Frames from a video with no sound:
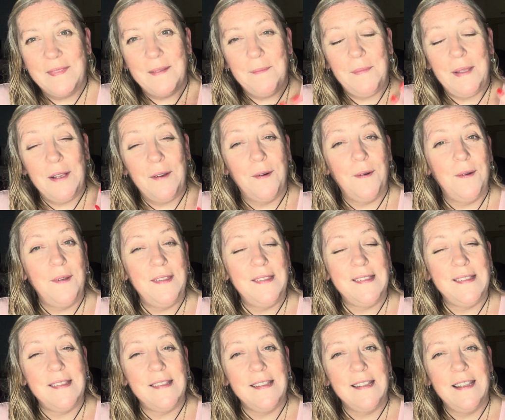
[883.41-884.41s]

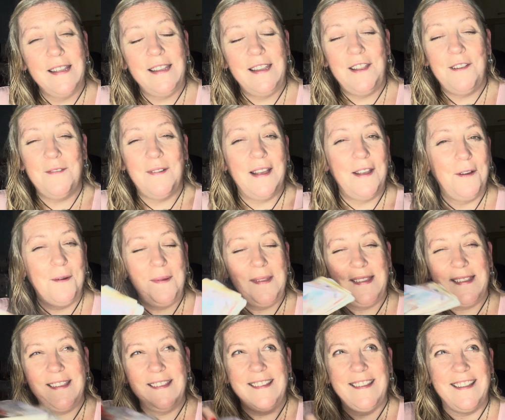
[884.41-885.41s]
because you know, I
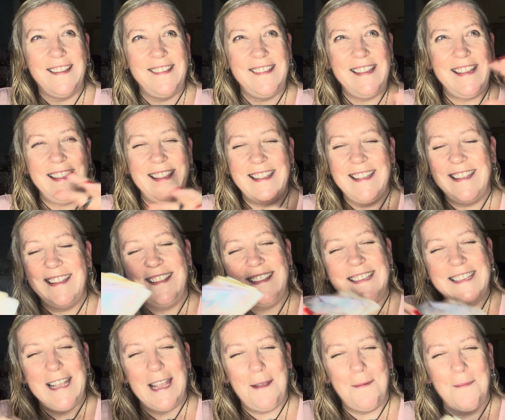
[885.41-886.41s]
always see the
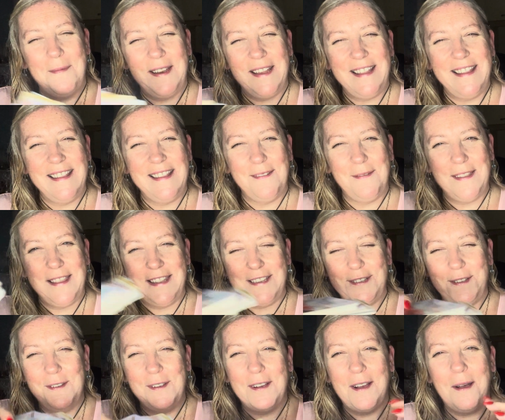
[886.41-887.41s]
temperance with the
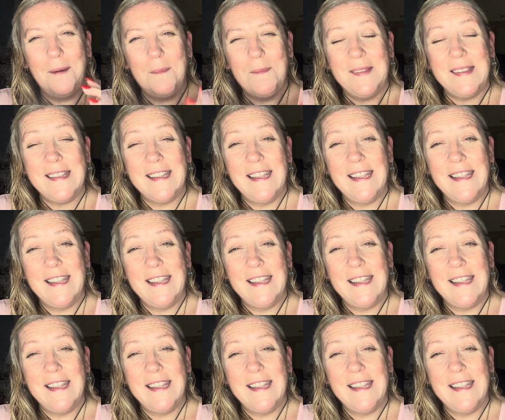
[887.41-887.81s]
2 cups.